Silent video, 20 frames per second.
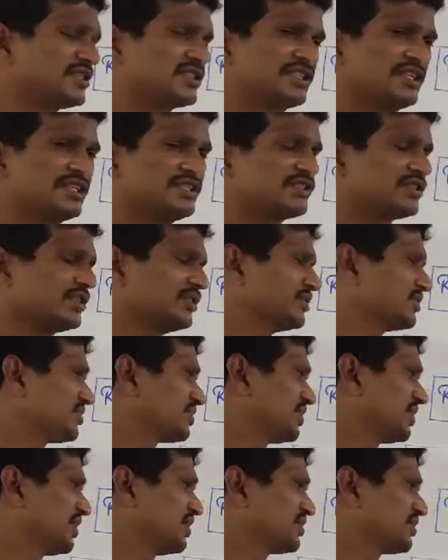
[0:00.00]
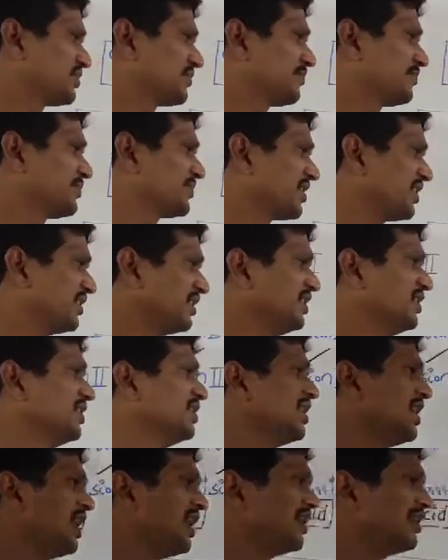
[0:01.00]
that senescence stage.
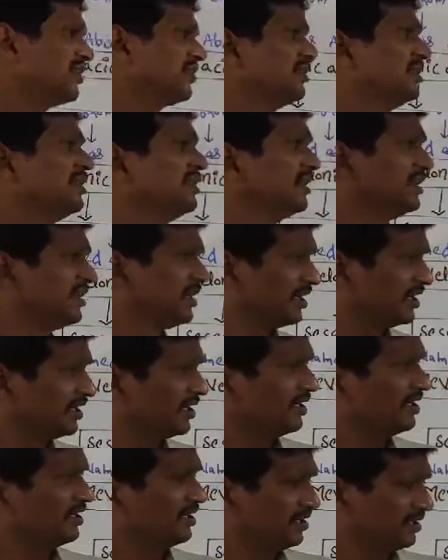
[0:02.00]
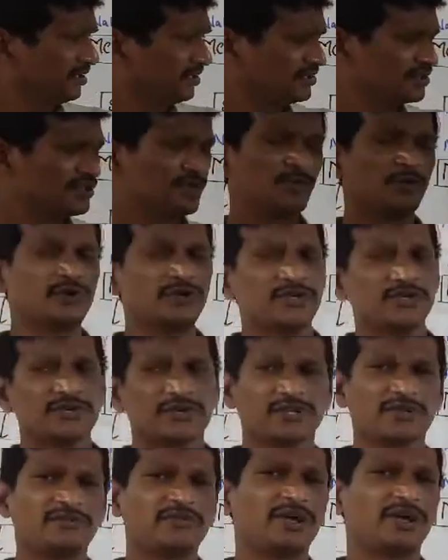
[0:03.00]
Right? And supporting
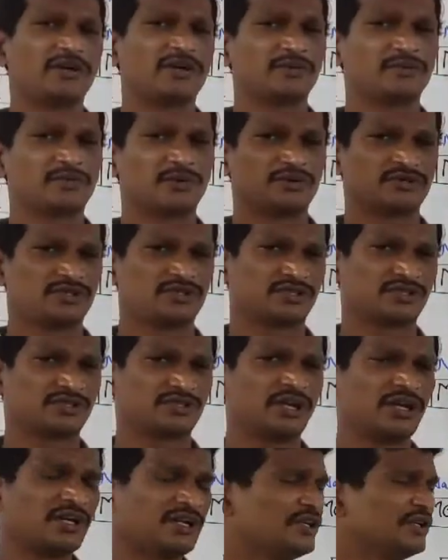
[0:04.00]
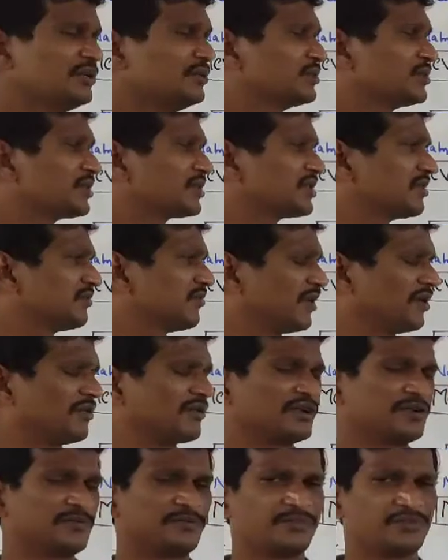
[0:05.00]
for the flowering process or induces the
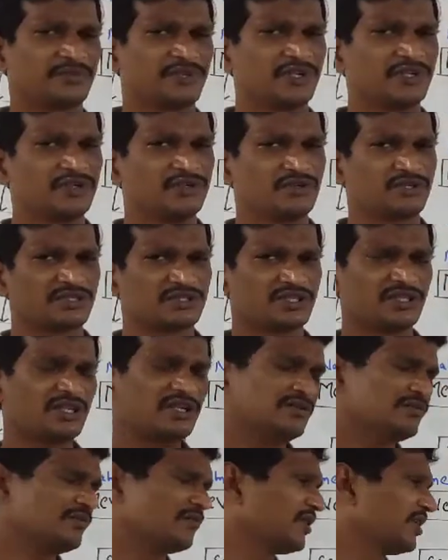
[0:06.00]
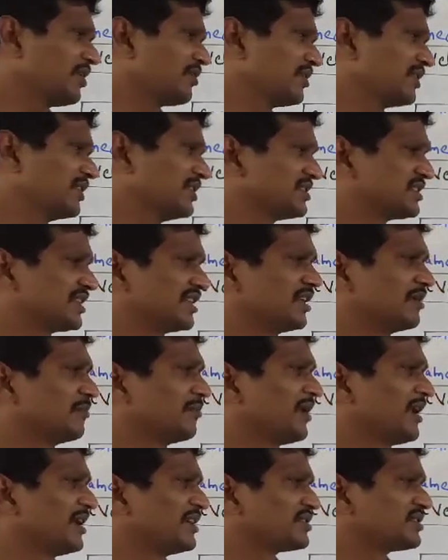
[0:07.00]
flowering in
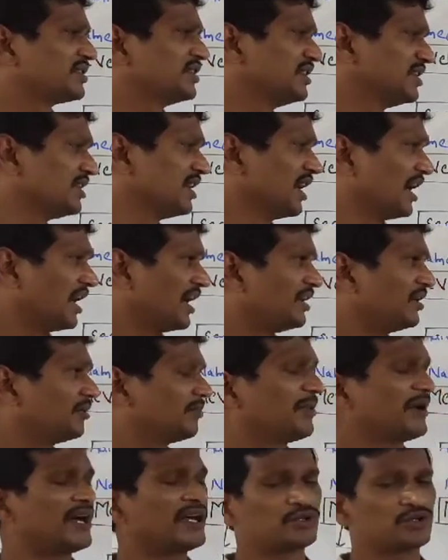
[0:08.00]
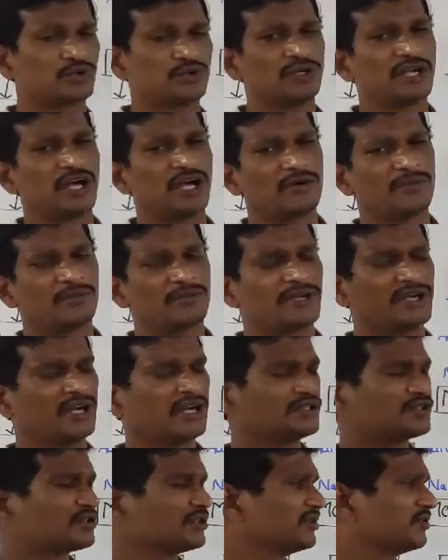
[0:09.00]
certain plants. And the parthenocarpy
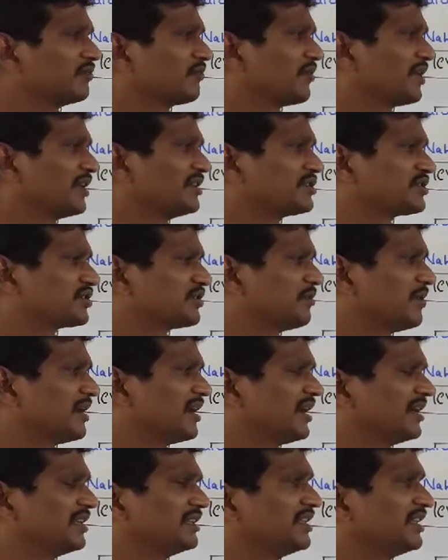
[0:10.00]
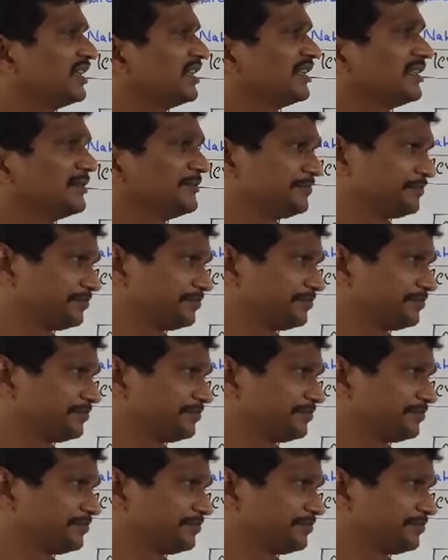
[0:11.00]
also influenced by the